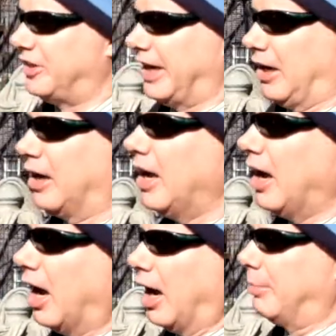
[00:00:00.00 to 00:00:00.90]
there,
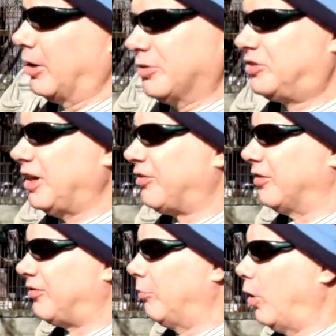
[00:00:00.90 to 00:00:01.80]
but it was
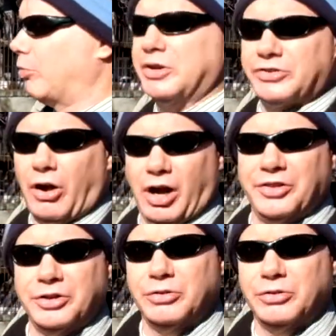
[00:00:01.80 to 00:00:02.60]
different from what we saw in the